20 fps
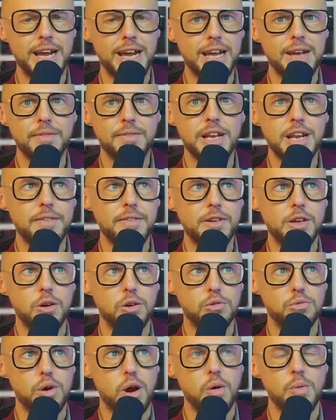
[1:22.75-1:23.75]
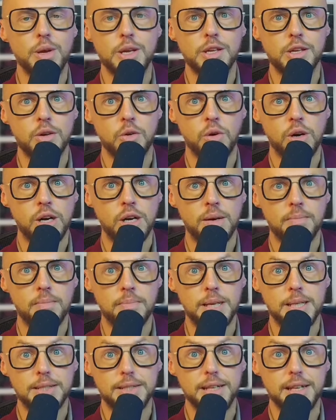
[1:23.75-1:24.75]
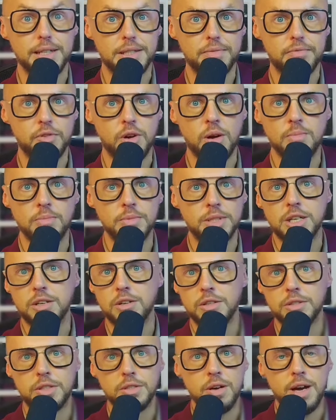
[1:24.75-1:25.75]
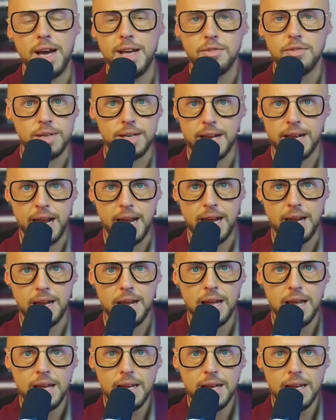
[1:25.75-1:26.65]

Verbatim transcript: even if you're growing your business from zero to 100K,